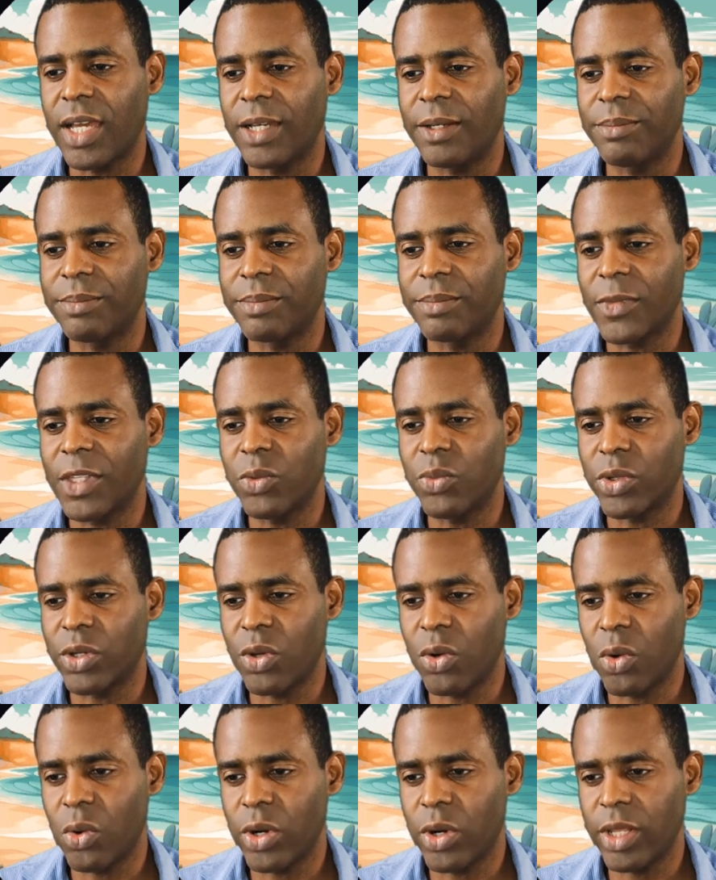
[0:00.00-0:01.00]
um,
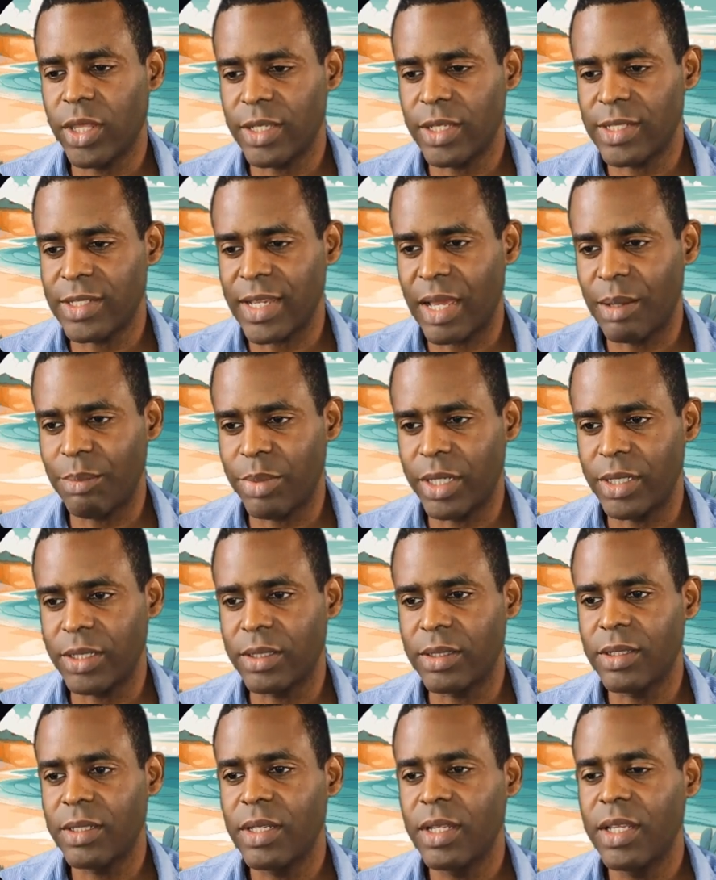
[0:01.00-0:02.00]
record and the stop
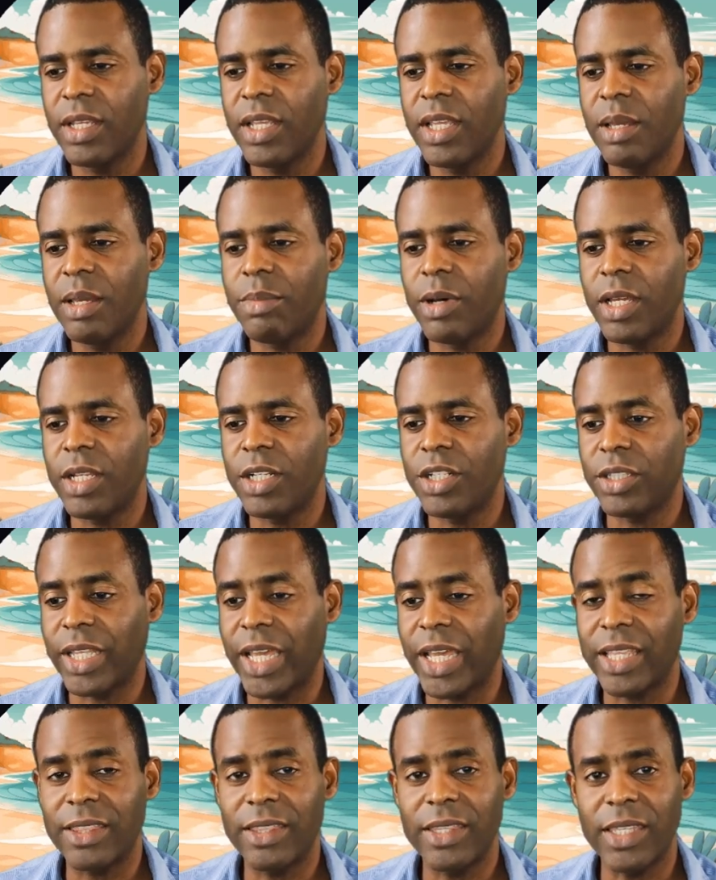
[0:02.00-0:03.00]
button but
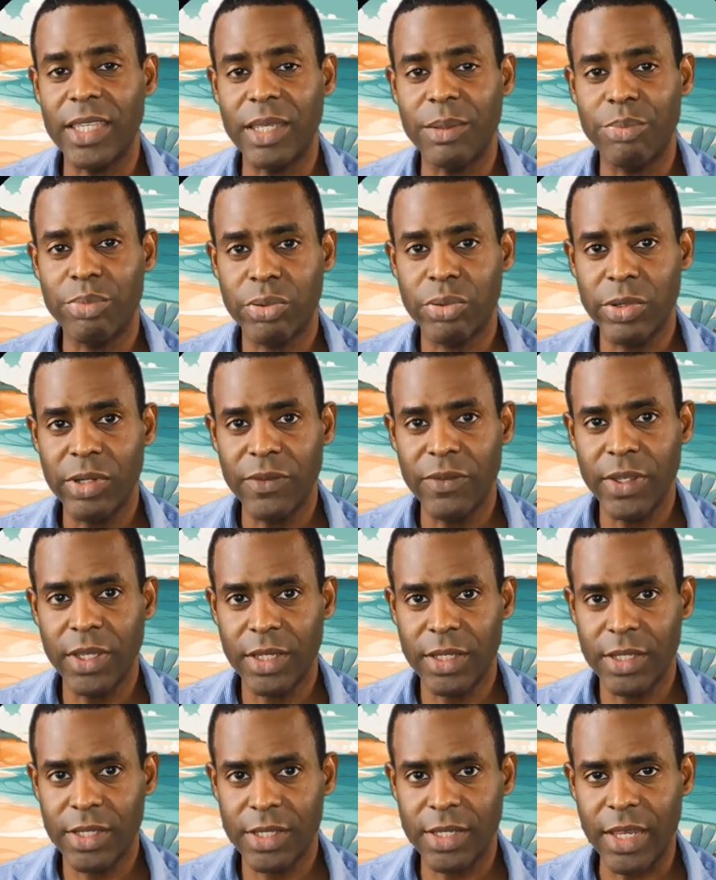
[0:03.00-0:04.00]
like the
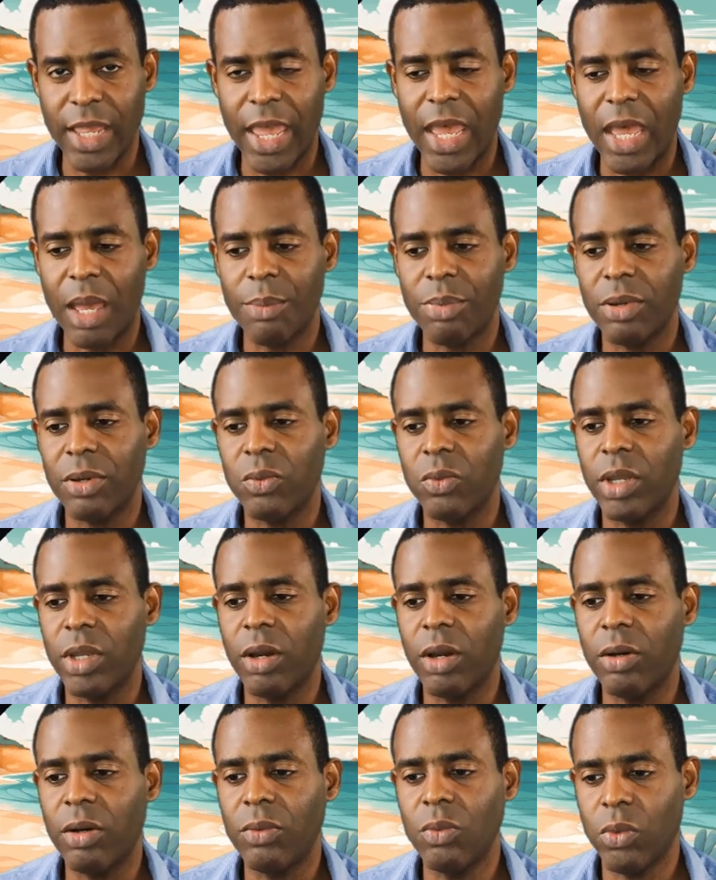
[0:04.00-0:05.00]
previous app, we
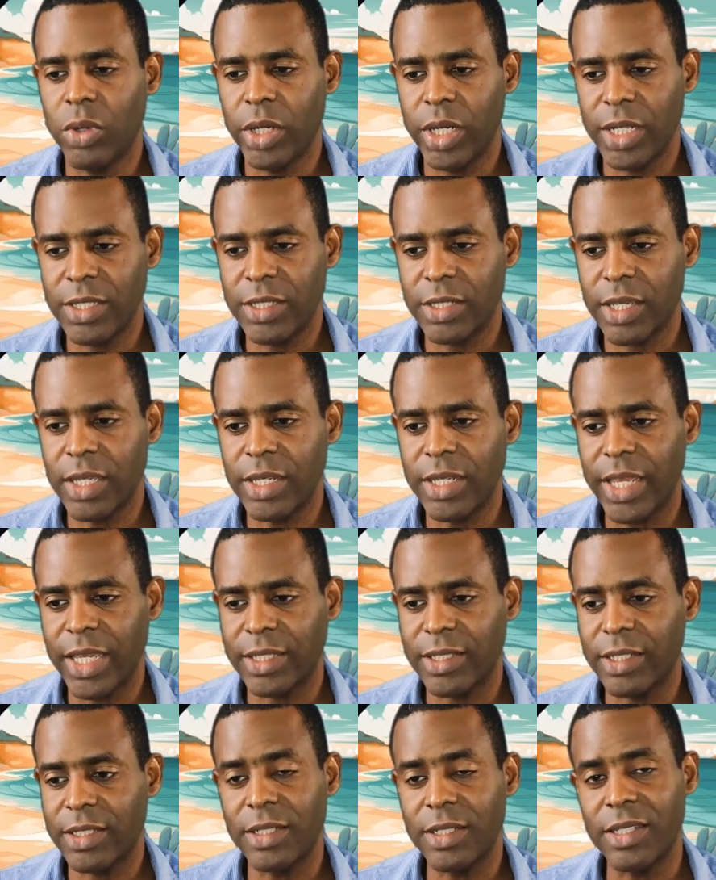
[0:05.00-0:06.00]
all wanted to
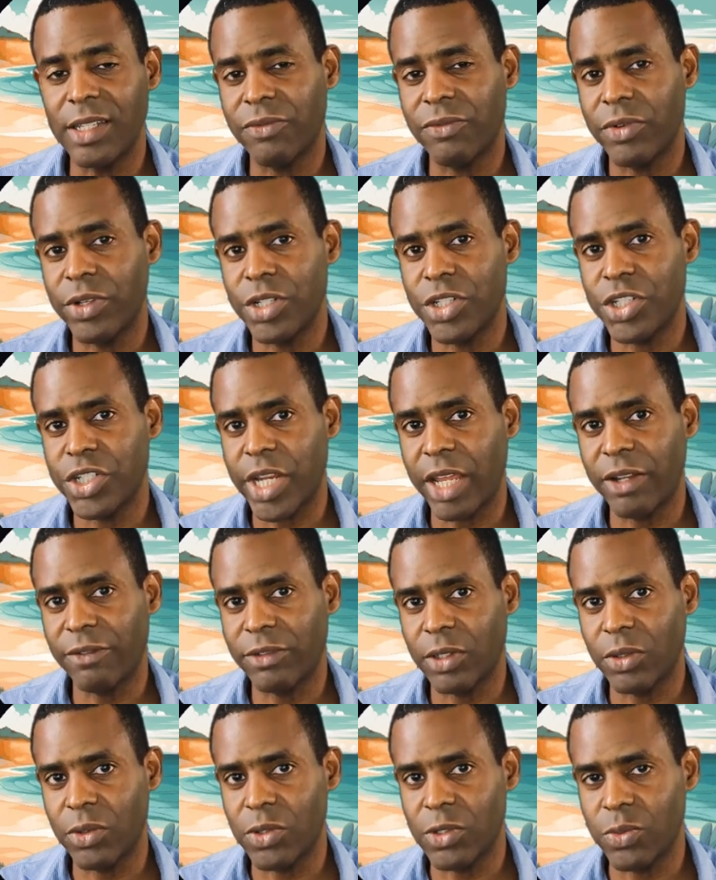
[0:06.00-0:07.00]
connect it to different chat
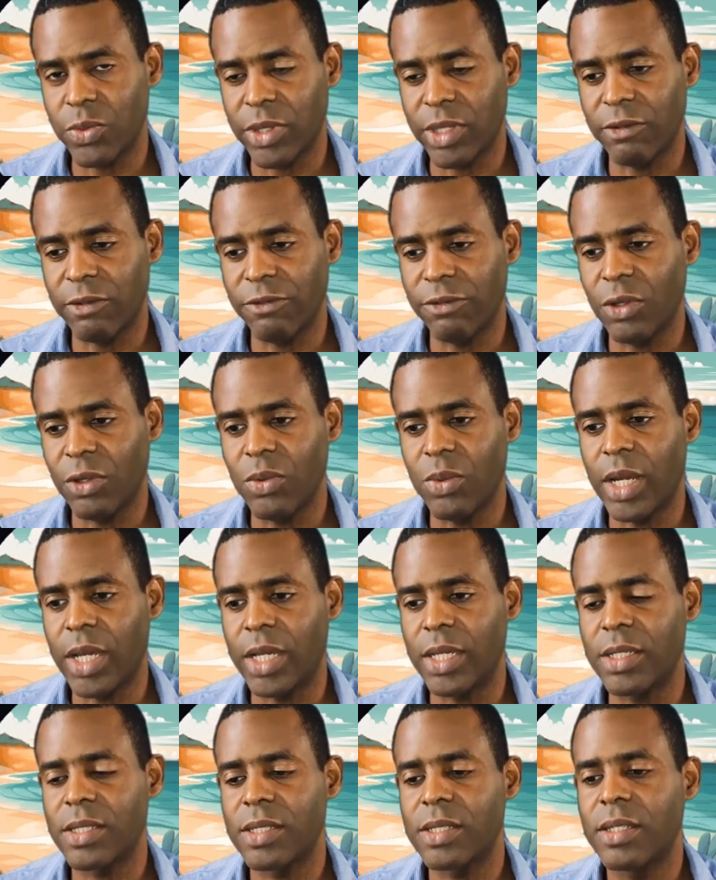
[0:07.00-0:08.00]
flows within
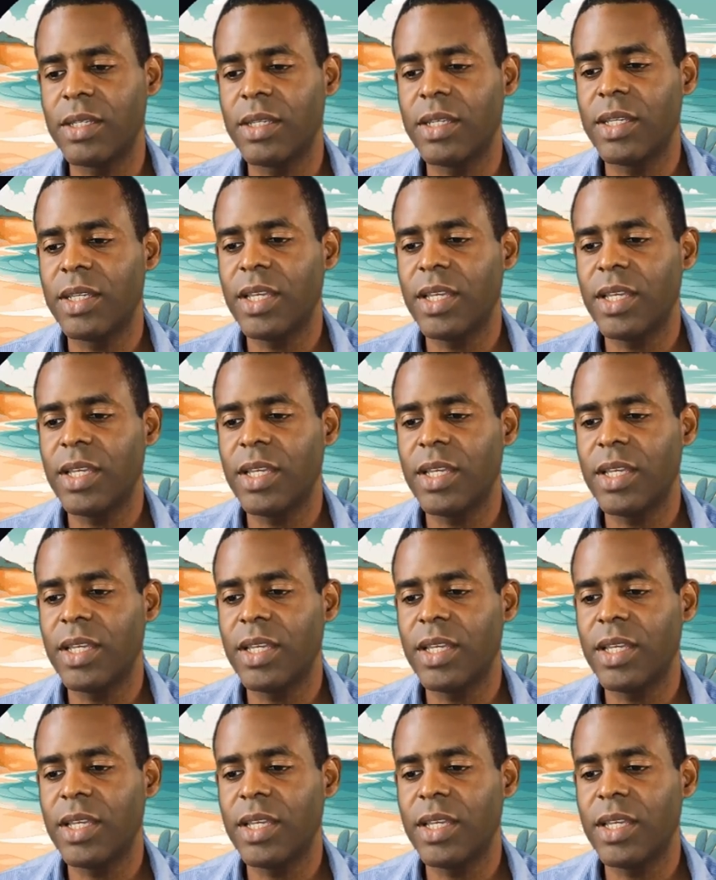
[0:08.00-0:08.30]
Flowise.